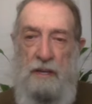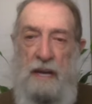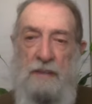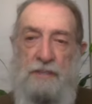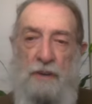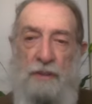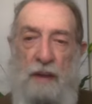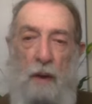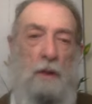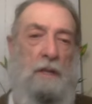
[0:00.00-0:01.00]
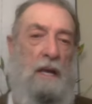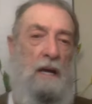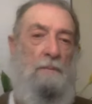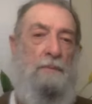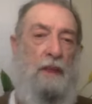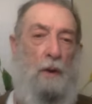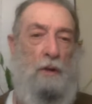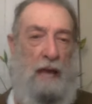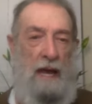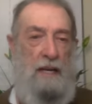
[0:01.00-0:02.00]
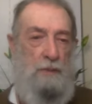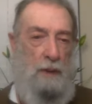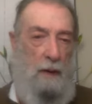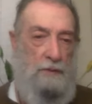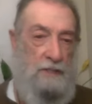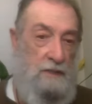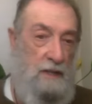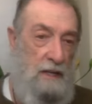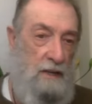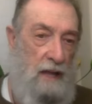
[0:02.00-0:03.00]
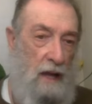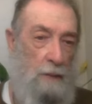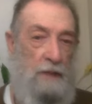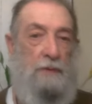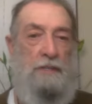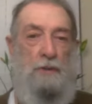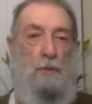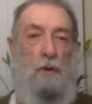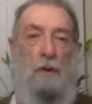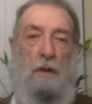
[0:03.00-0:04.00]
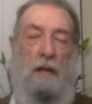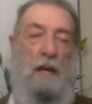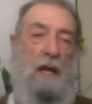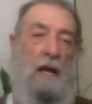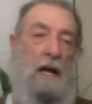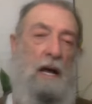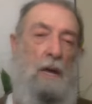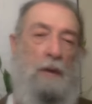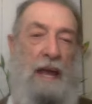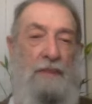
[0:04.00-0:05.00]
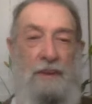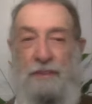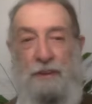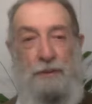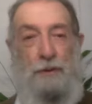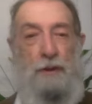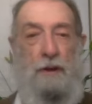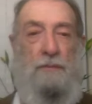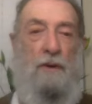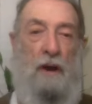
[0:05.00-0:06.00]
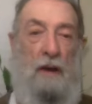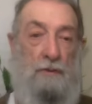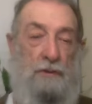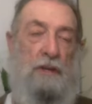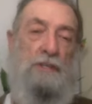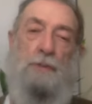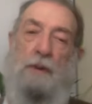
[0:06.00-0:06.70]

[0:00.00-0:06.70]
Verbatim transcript: Yeah, so the old uh, the old adage when I was in, in elementary school, uh, we had the, the nuclear fallout drills.